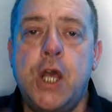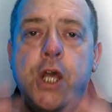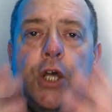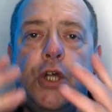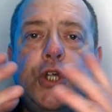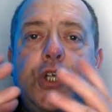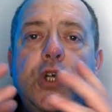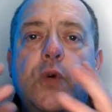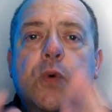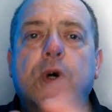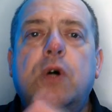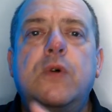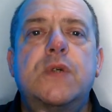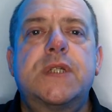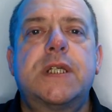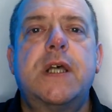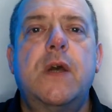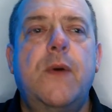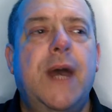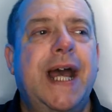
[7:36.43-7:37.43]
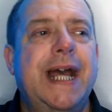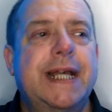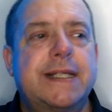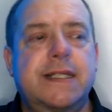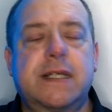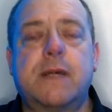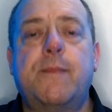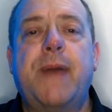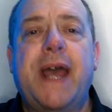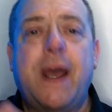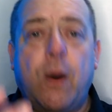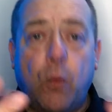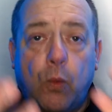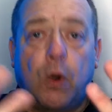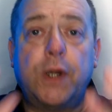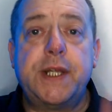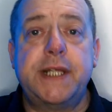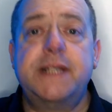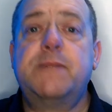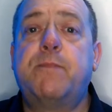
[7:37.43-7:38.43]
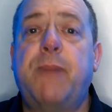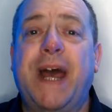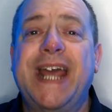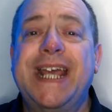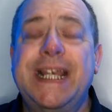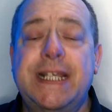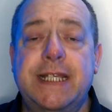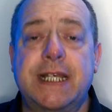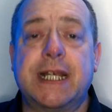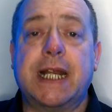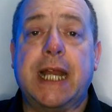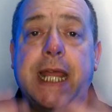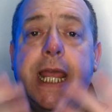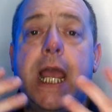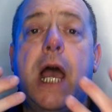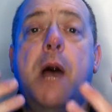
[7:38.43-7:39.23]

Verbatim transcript: You also ask about what is basically